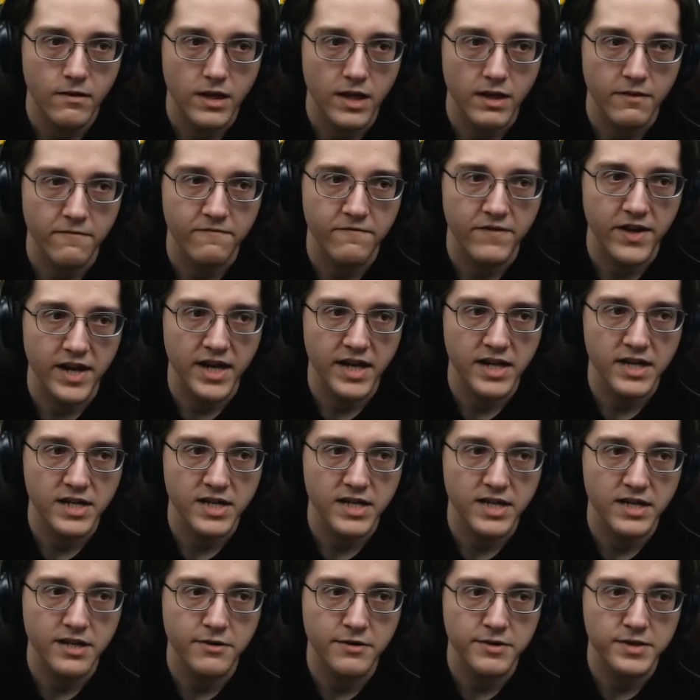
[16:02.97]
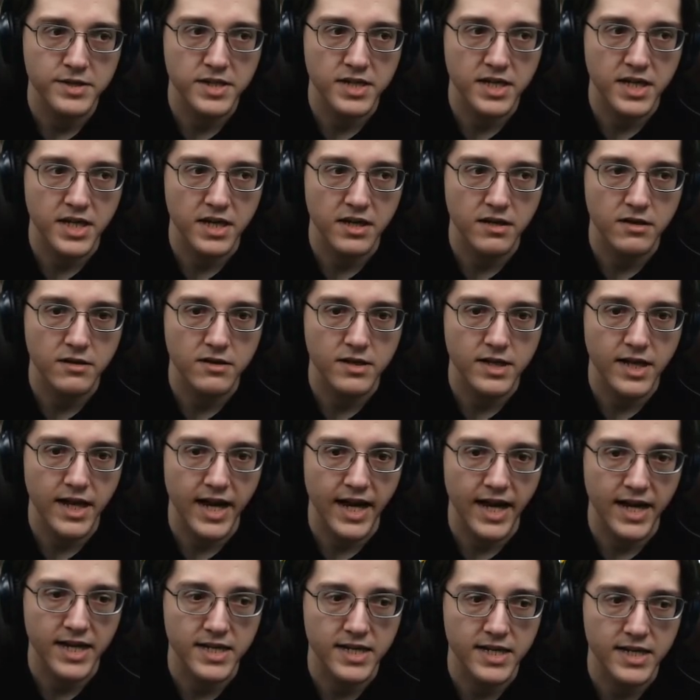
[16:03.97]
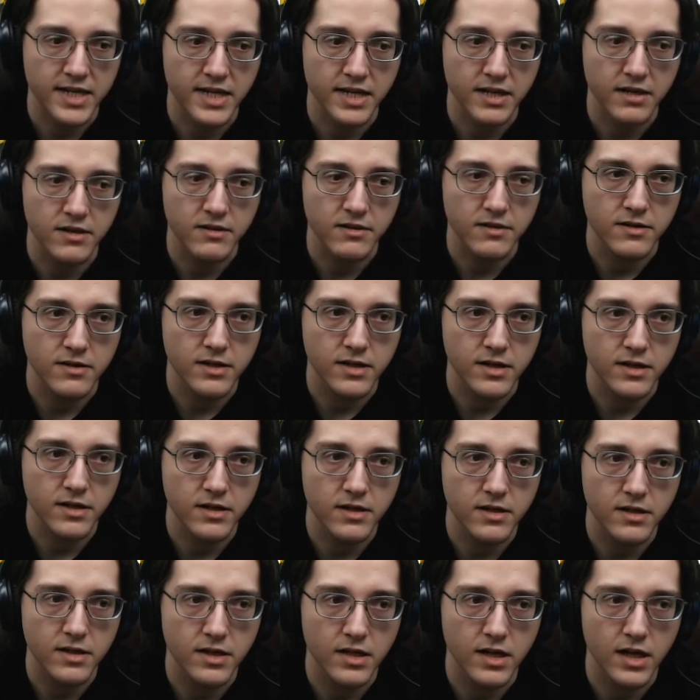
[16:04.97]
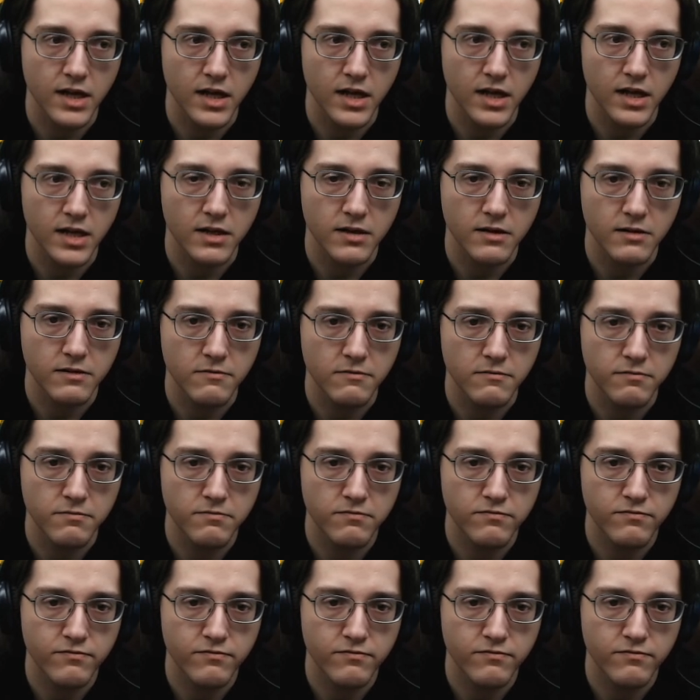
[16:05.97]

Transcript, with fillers: Yeah, find nearest kiln, add to kiln, uh...